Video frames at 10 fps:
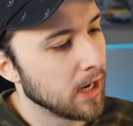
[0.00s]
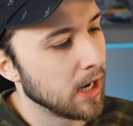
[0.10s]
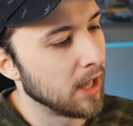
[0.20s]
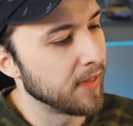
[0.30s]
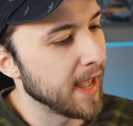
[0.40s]

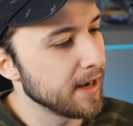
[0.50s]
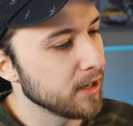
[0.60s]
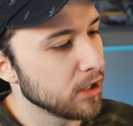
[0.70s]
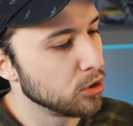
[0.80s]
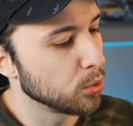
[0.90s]
And then
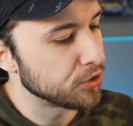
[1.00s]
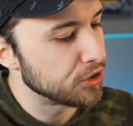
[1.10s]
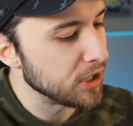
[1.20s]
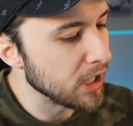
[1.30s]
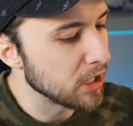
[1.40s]
you will
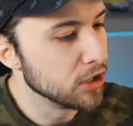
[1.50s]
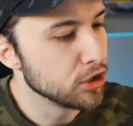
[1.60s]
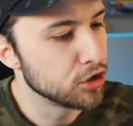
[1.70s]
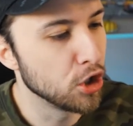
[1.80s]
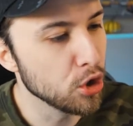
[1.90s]
see
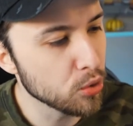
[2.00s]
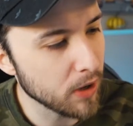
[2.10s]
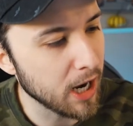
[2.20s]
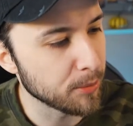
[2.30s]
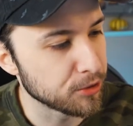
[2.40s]
2
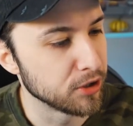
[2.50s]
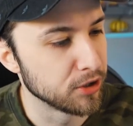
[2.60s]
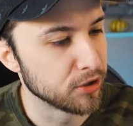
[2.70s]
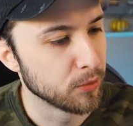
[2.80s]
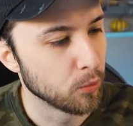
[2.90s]

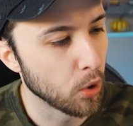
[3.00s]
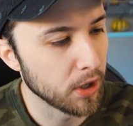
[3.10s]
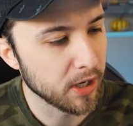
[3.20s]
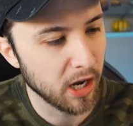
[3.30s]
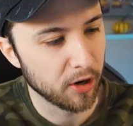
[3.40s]
options.
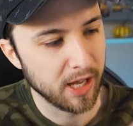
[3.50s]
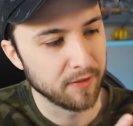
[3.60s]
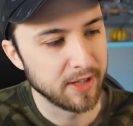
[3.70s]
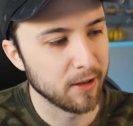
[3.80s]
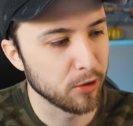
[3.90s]
One I already have
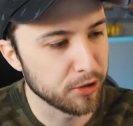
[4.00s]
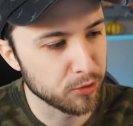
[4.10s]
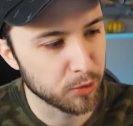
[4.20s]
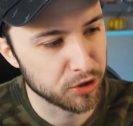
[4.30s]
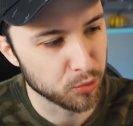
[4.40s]
downloaded,
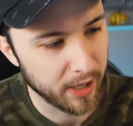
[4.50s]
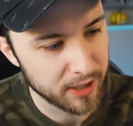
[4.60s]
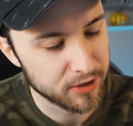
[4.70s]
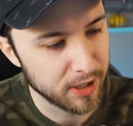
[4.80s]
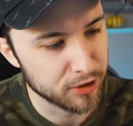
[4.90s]
which is why
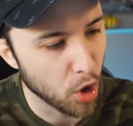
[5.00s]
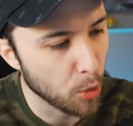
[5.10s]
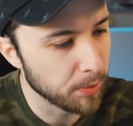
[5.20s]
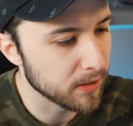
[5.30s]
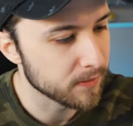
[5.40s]
it says
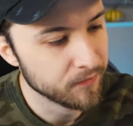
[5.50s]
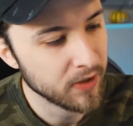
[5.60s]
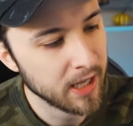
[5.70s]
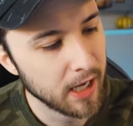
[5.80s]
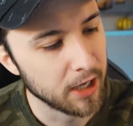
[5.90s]
open.
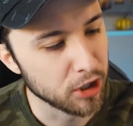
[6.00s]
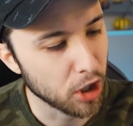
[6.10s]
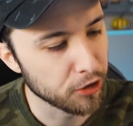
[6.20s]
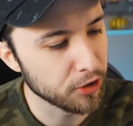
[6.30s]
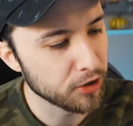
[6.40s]
And the
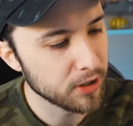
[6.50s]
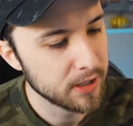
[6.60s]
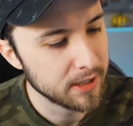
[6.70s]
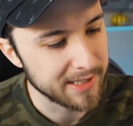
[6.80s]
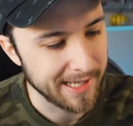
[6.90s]
other
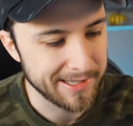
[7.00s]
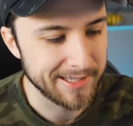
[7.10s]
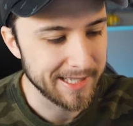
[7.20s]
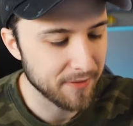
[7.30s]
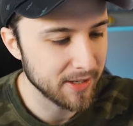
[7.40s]
says
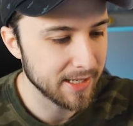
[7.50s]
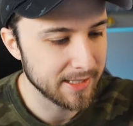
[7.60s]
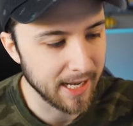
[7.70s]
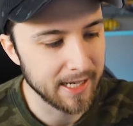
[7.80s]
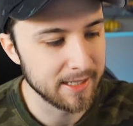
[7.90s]

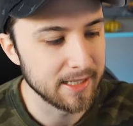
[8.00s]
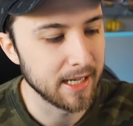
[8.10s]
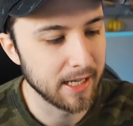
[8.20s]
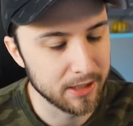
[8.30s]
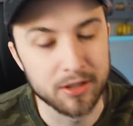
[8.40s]

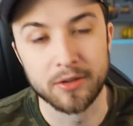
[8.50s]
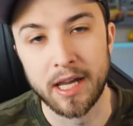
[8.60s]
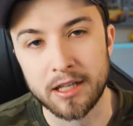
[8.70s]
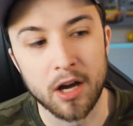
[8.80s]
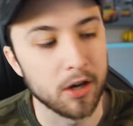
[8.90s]
$7.99, so
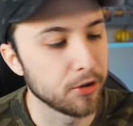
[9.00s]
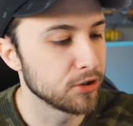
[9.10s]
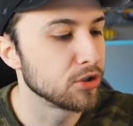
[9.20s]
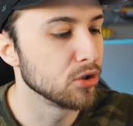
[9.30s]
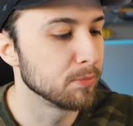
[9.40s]
$8
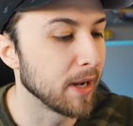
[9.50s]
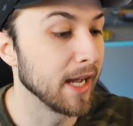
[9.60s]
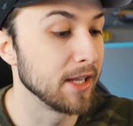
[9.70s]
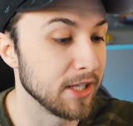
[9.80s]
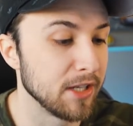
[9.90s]
to
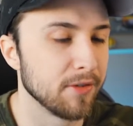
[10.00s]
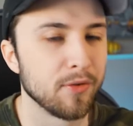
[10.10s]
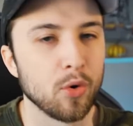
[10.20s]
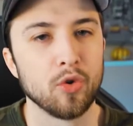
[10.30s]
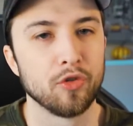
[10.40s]
buy the
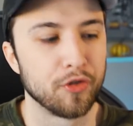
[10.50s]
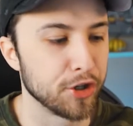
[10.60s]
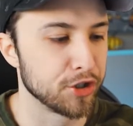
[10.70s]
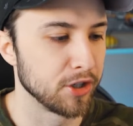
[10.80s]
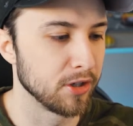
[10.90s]
full
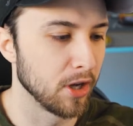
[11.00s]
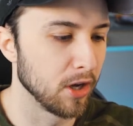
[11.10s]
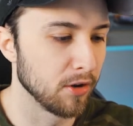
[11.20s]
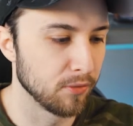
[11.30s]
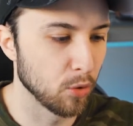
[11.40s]
version
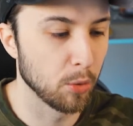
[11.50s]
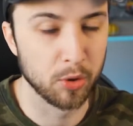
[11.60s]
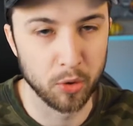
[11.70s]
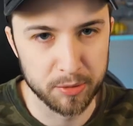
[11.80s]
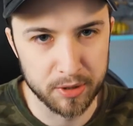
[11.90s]
of what we're
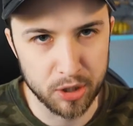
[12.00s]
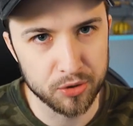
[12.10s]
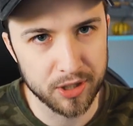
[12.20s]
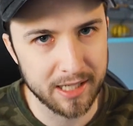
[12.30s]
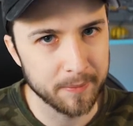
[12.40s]
going to be
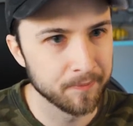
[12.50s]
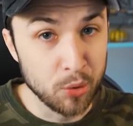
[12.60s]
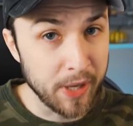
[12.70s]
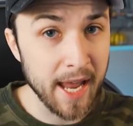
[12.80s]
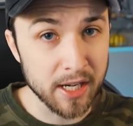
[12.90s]
using. You
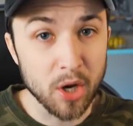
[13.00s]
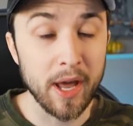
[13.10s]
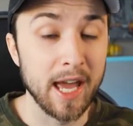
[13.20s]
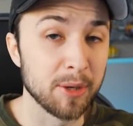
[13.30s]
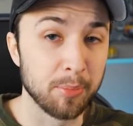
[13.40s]
can go
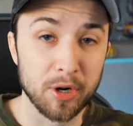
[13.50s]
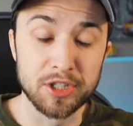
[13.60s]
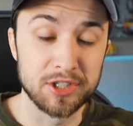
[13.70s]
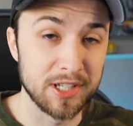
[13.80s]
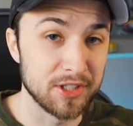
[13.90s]
ahead and
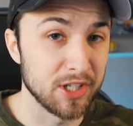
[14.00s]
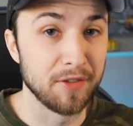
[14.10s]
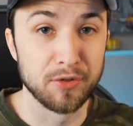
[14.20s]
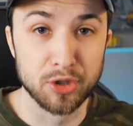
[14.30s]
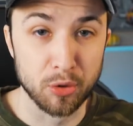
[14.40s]
purchase this
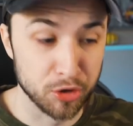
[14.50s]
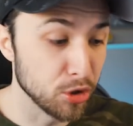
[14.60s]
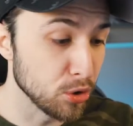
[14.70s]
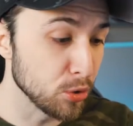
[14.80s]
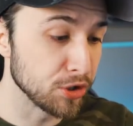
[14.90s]
if you so
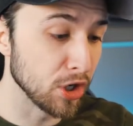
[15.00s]
choose.